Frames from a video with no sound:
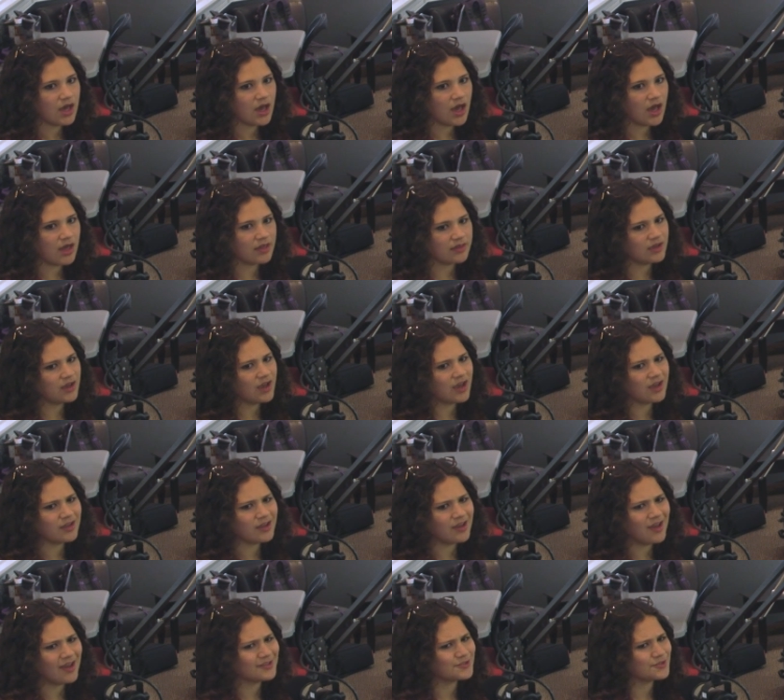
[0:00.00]
I think
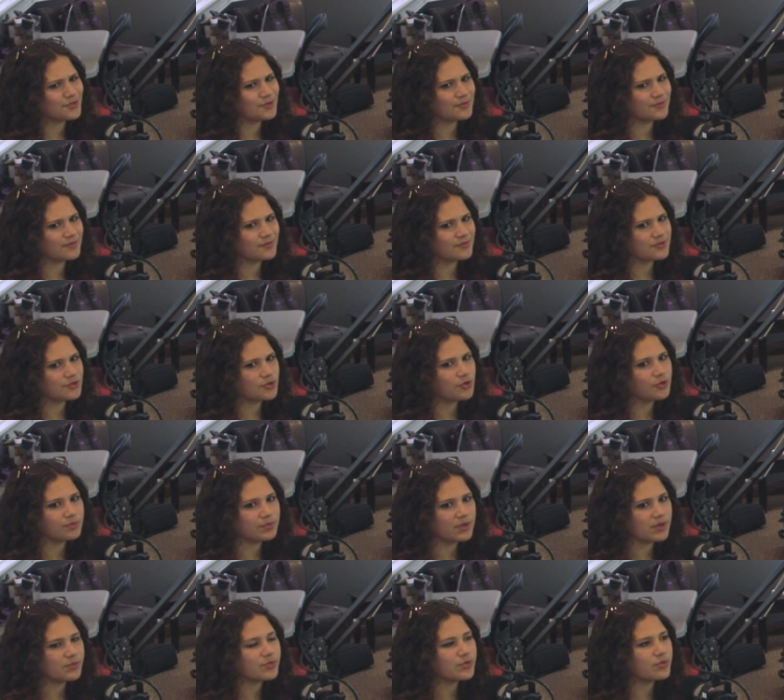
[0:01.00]
I told
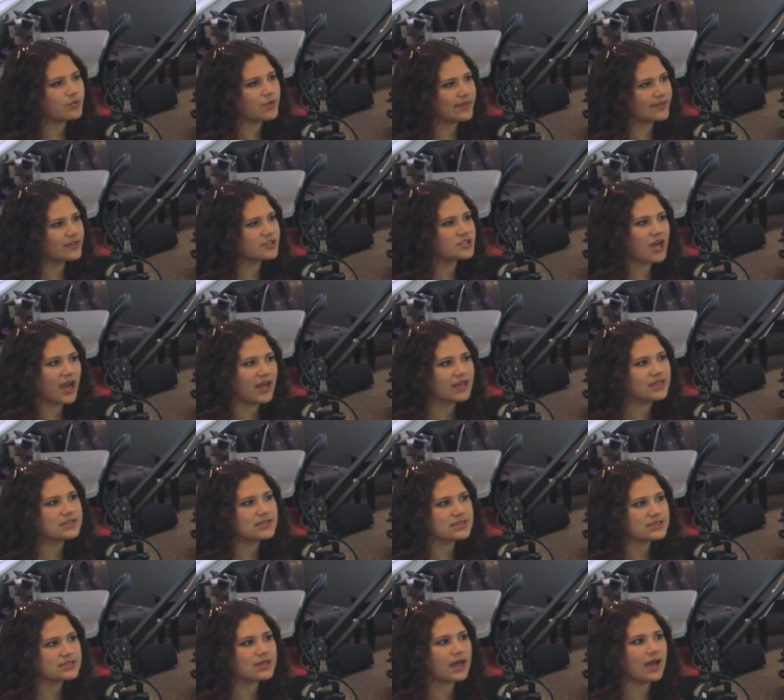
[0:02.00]
people when they're trying to
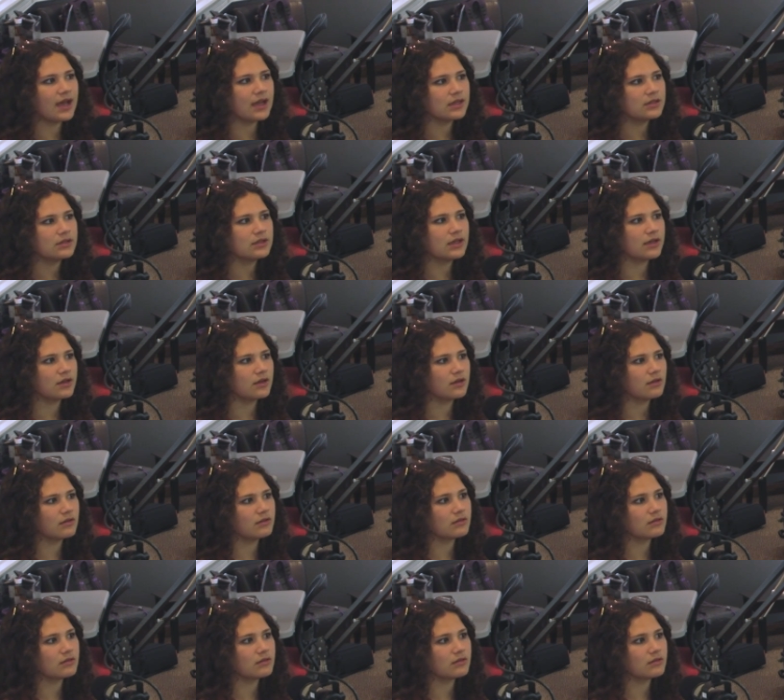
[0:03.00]
decide like